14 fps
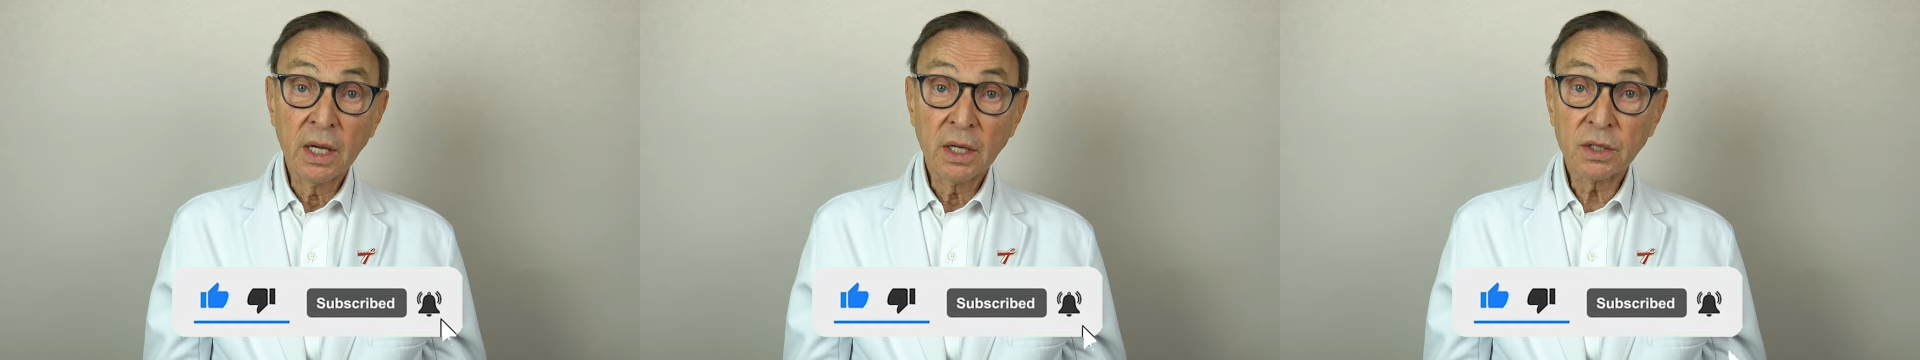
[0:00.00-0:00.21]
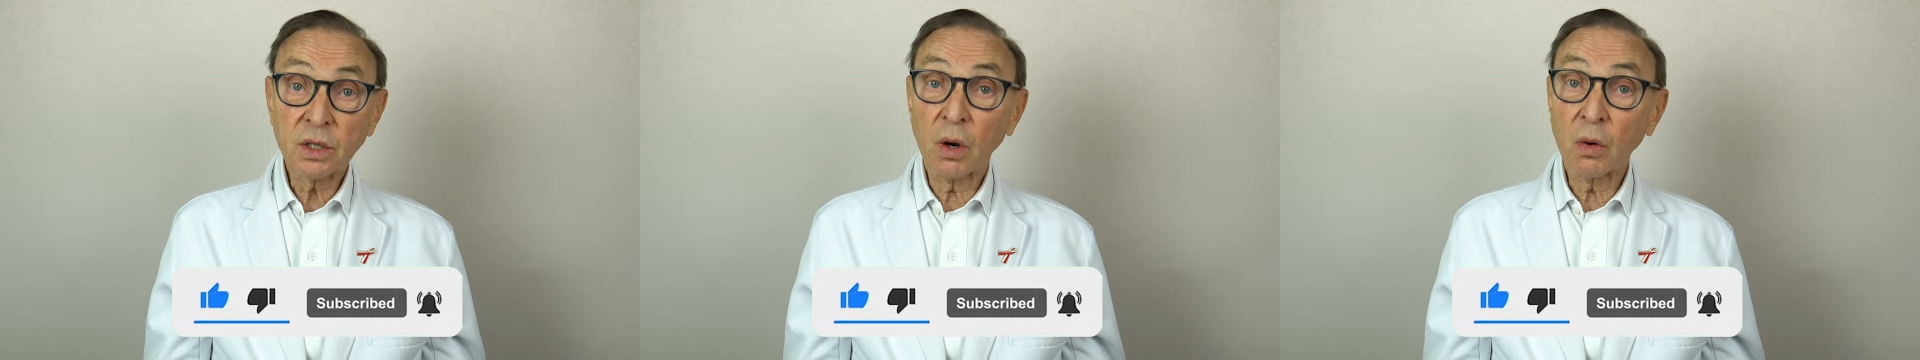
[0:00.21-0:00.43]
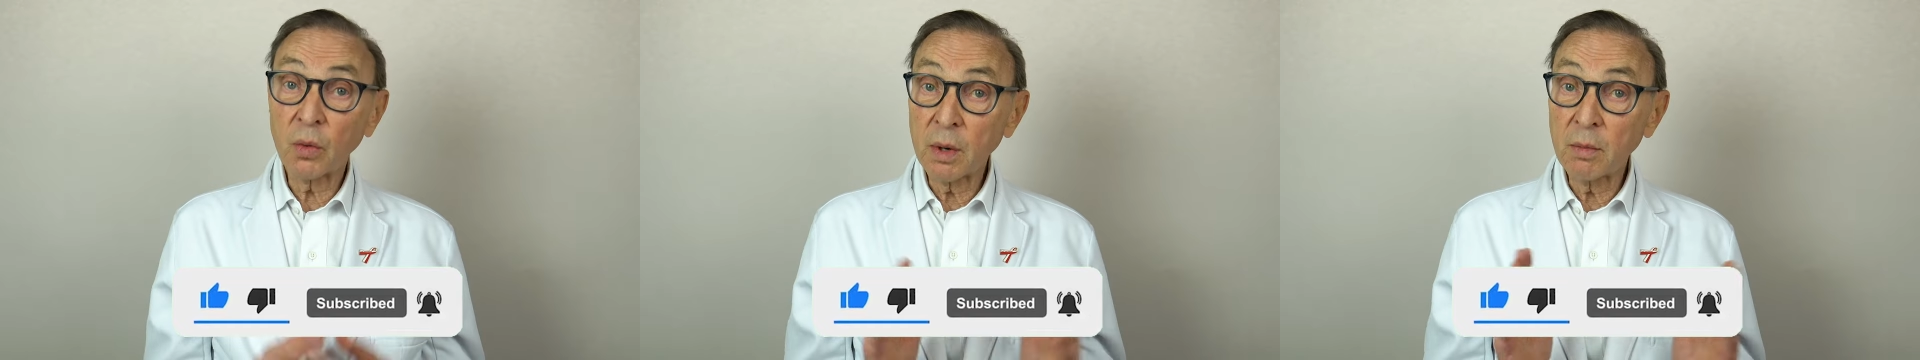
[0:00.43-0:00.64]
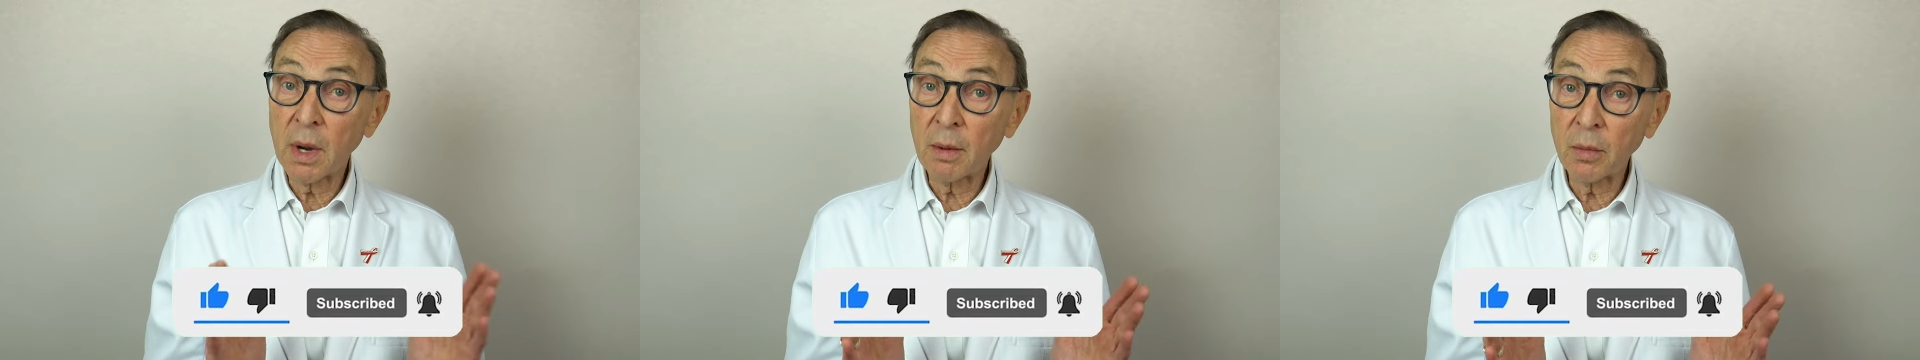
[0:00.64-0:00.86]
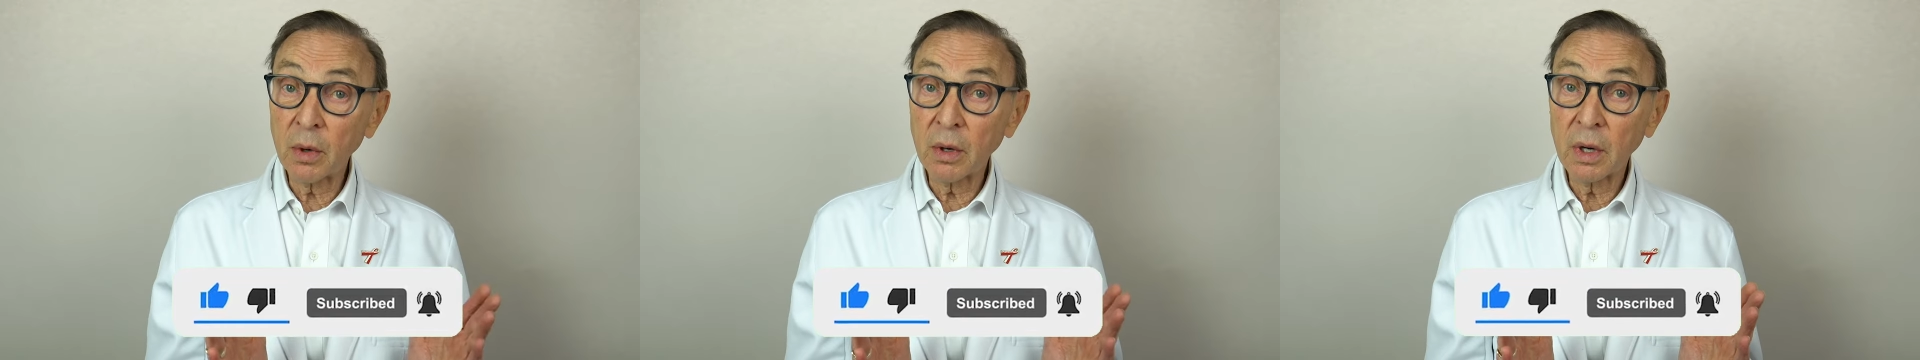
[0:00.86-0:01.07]
So
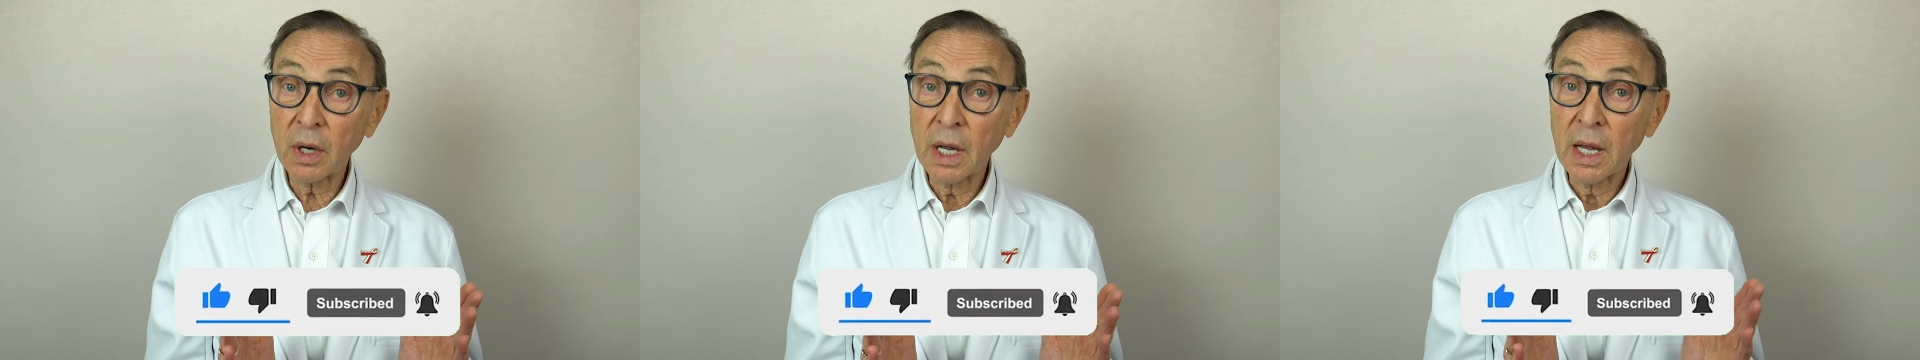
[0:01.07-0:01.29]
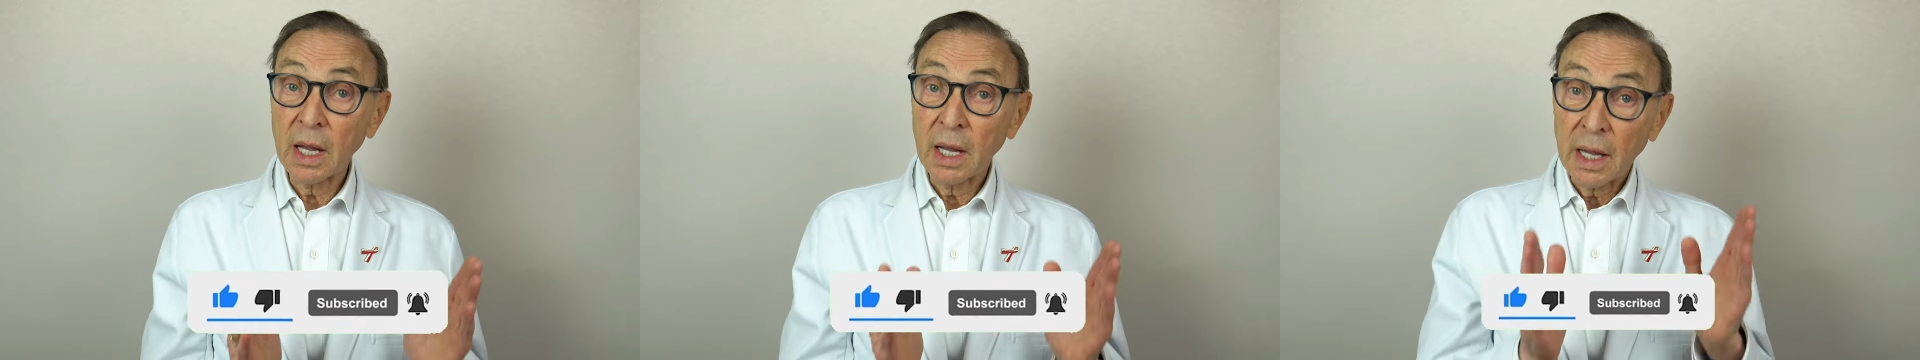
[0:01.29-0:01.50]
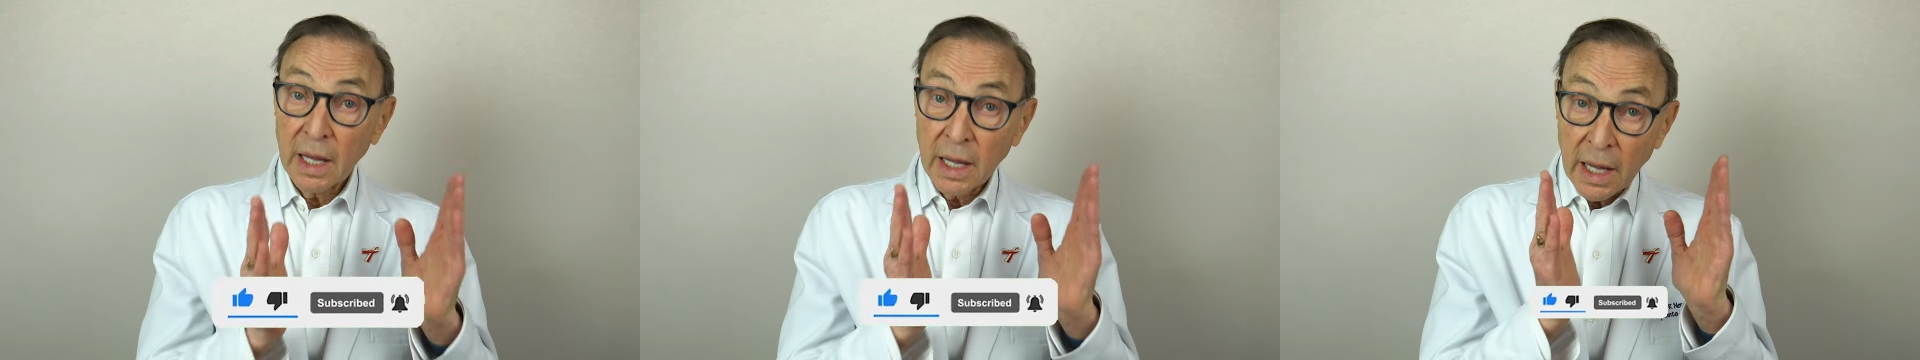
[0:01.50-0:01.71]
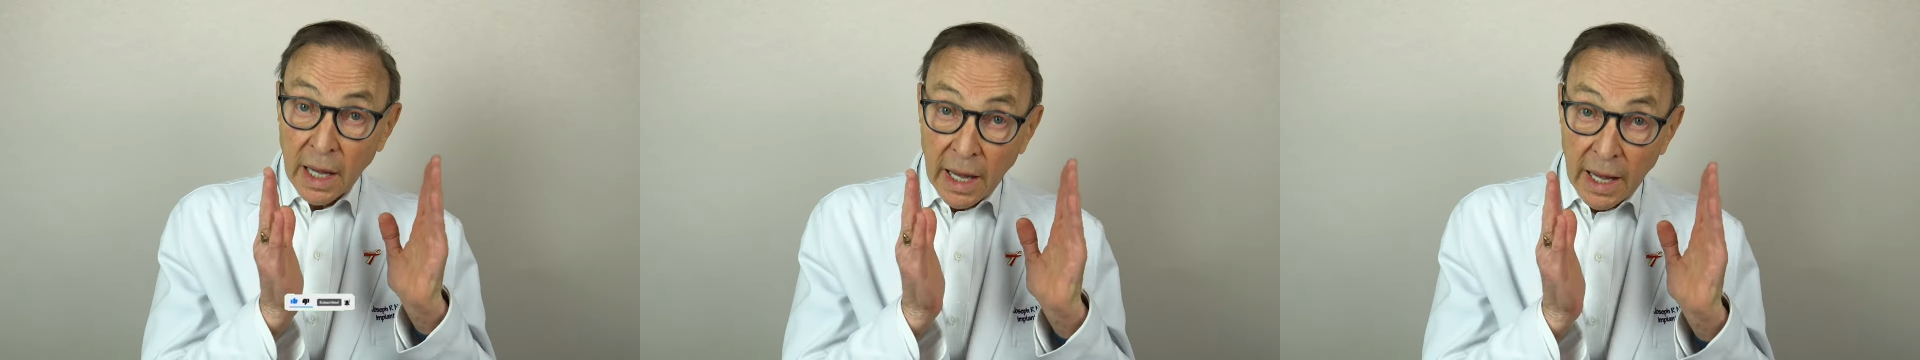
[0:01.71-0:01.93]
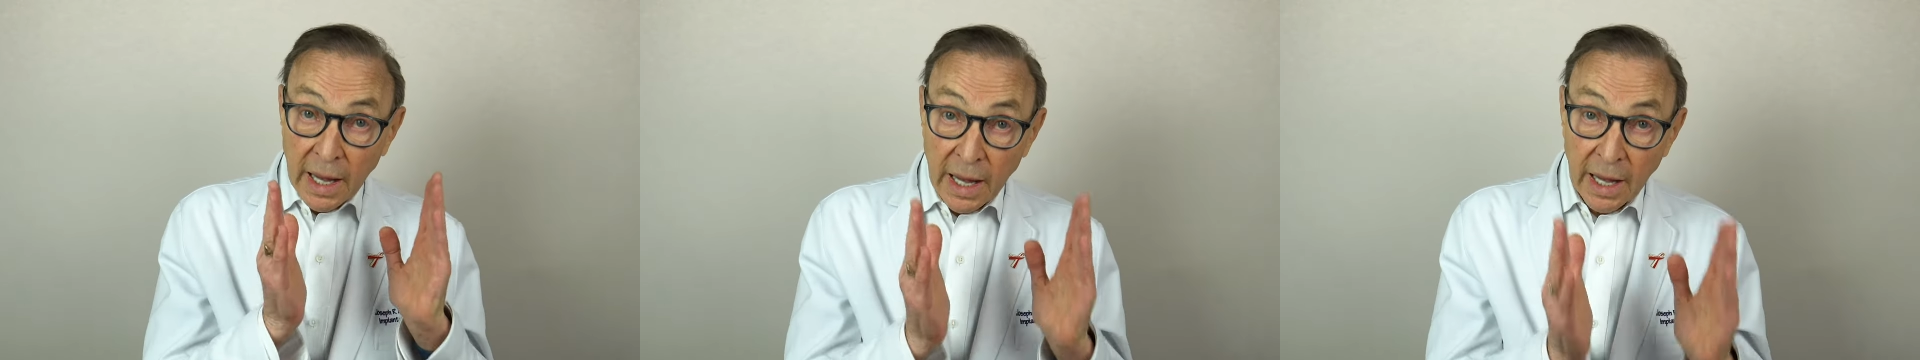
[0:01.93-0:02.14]
remember,
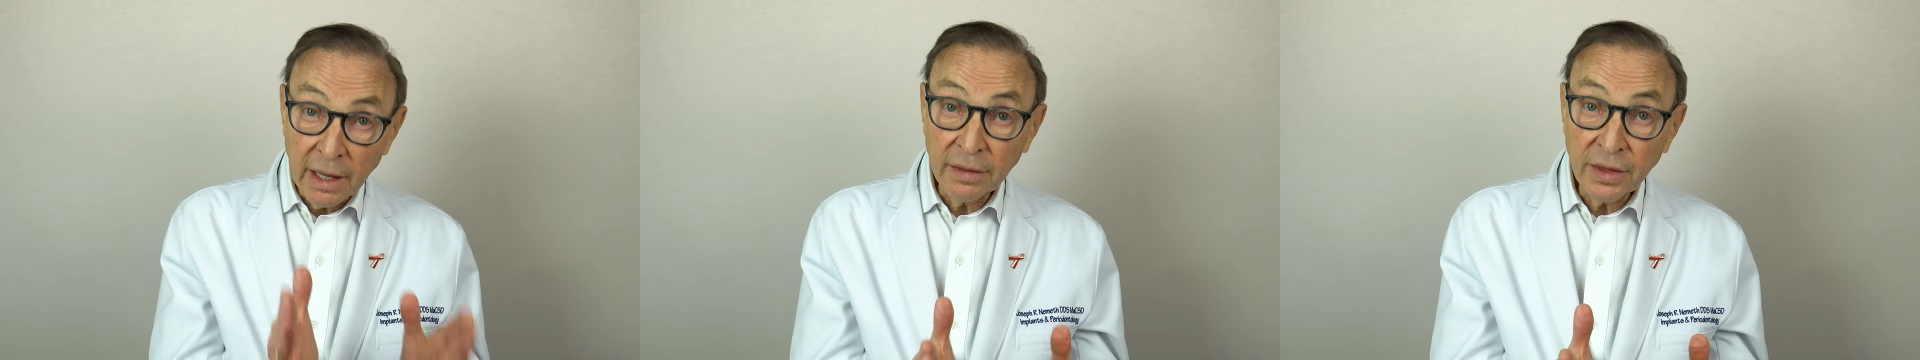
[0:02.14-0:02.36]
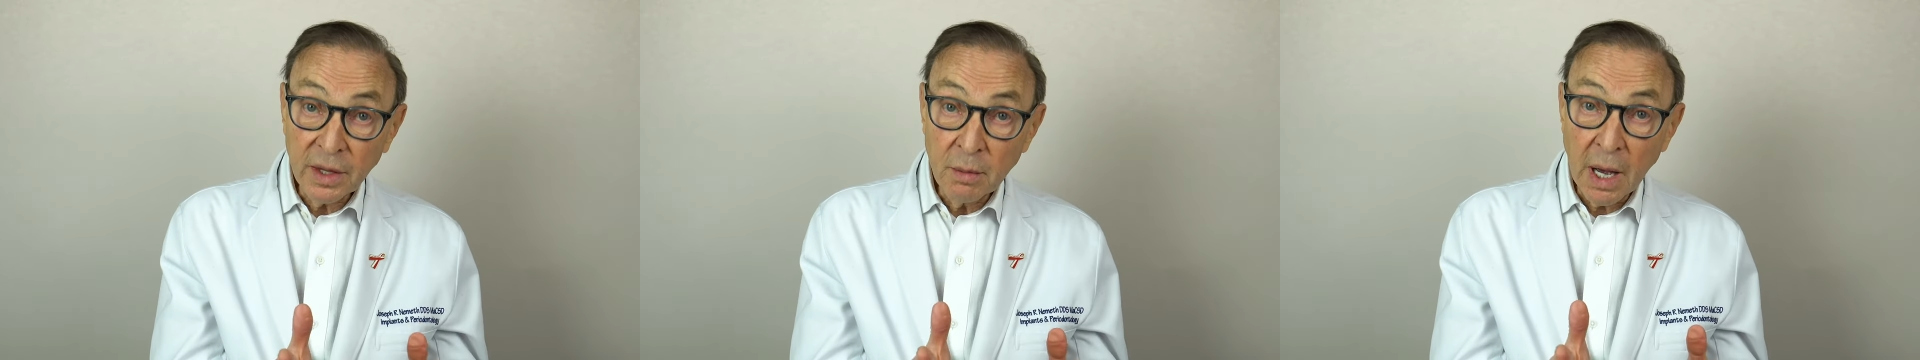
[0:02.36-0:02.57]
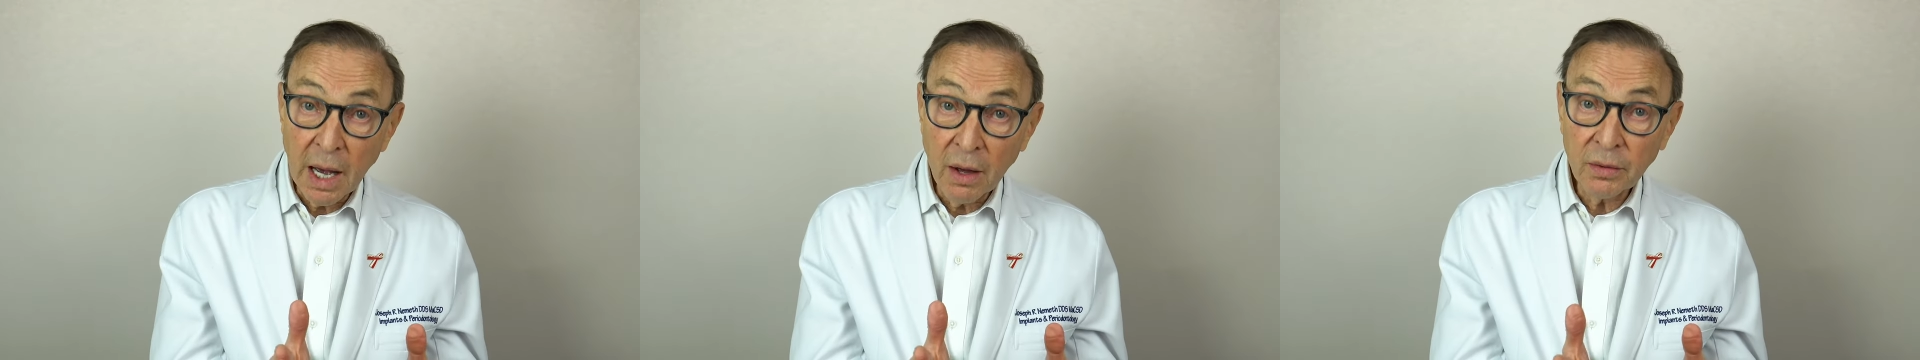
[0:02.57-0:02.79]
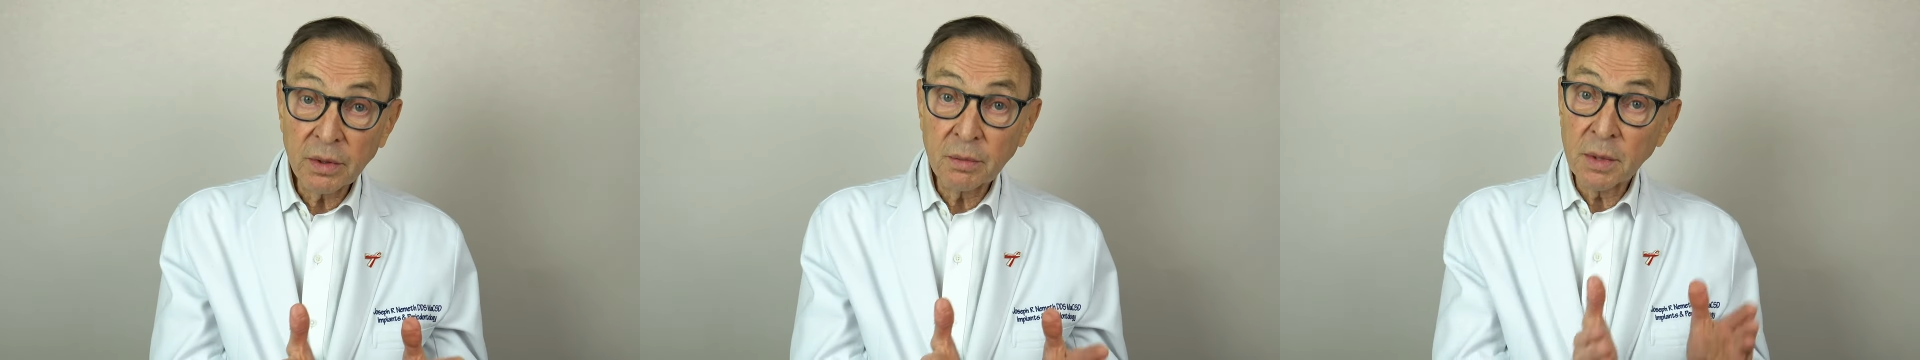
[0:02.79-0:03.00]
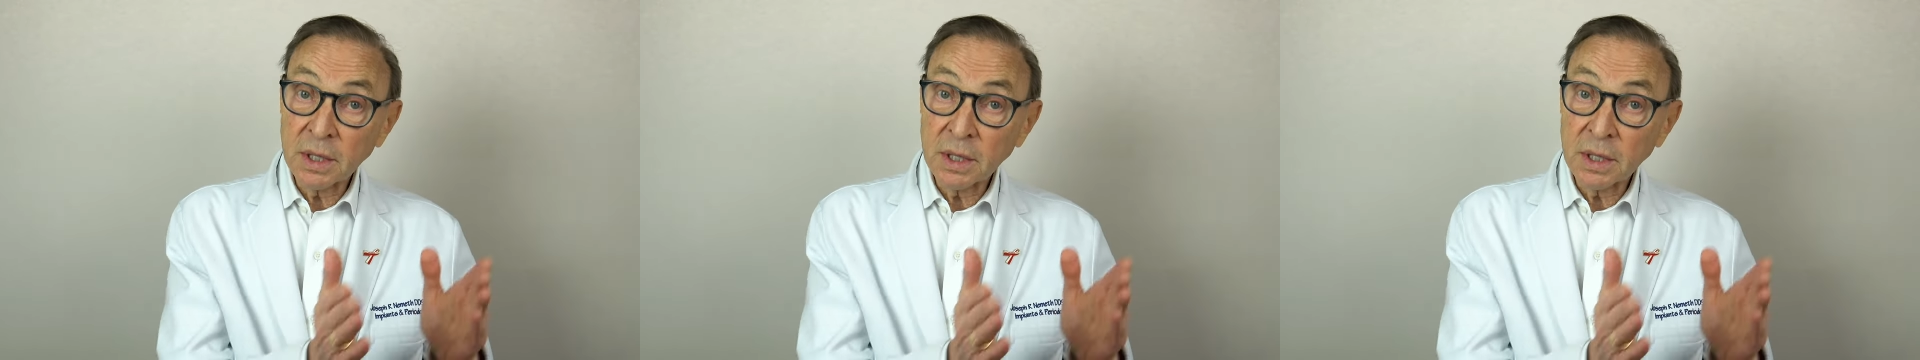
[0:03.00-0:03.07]
a healthy mouth